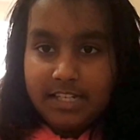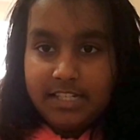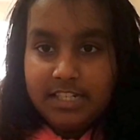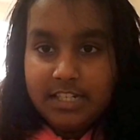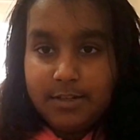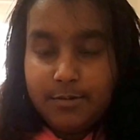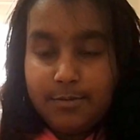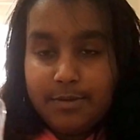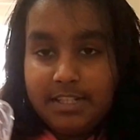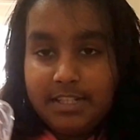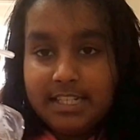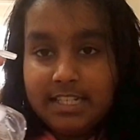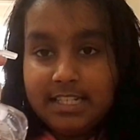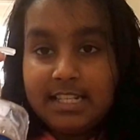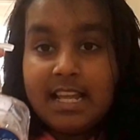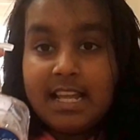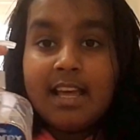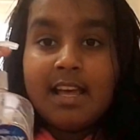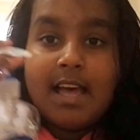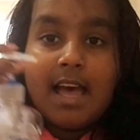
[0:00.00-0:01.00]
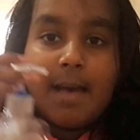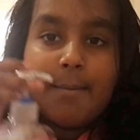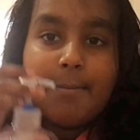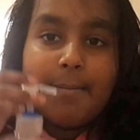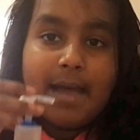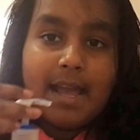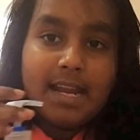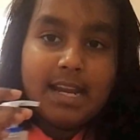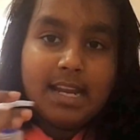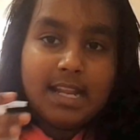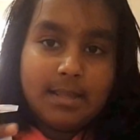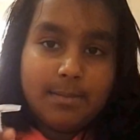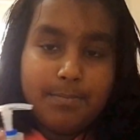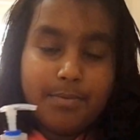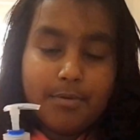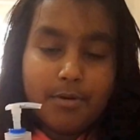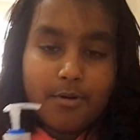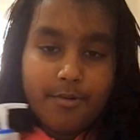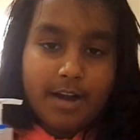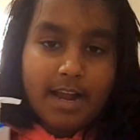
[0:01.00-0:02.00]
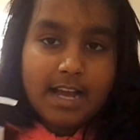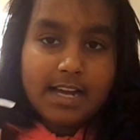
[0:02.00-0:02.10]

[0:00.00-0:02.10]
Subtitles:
which is, mine is borax.